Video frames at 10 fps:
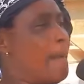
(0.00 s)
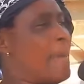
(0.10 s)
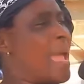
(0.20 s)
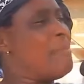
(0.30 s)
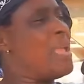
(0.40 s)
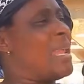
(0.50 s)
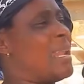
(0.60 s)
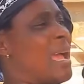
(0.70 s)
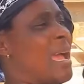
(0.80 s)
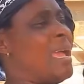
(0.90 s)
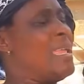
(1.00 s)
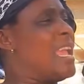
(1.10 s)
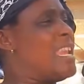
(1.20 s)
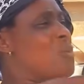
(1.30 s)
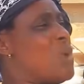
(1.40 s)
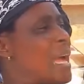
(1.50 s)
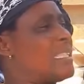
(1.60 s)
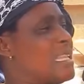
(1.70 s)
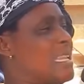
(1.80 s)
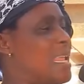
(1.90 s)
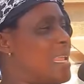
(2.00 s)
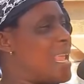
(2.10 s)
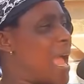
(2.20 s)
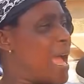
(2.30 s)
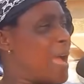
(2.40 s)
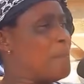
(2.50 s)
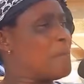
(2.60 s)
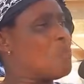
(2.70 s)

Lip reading: ba bia na ye de wi ase ni ya